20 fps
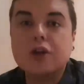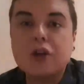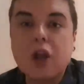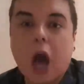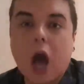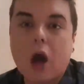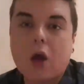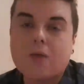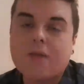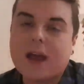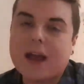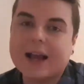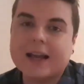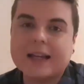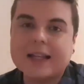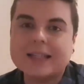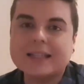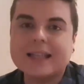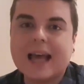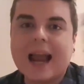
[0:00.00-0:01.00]
I know they're
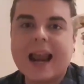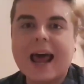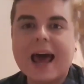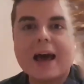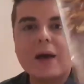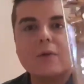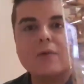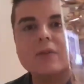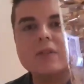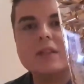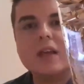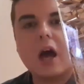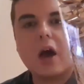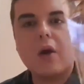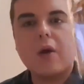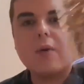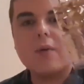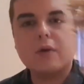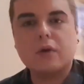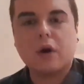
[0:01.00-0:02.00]
going to sell out.
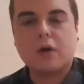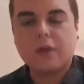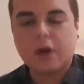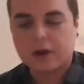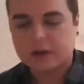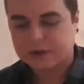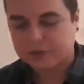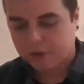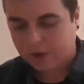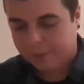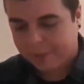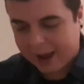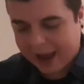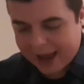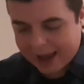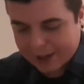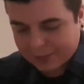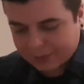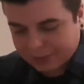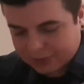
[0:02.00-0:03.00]
So got those for
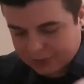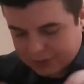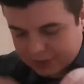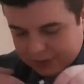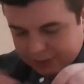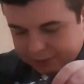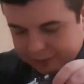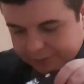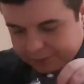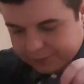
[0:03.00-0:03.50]
£1.